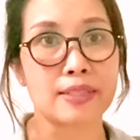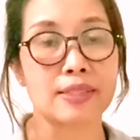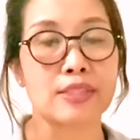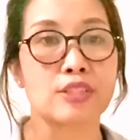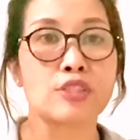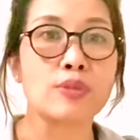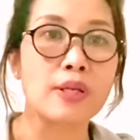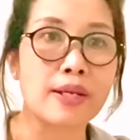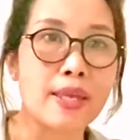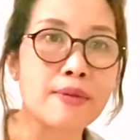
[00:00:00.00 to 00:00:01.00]
Because you
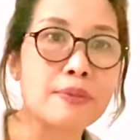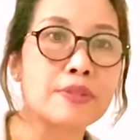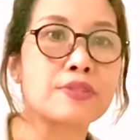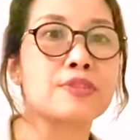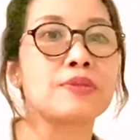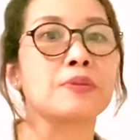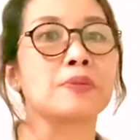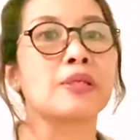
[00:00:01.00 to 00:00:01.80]
are able to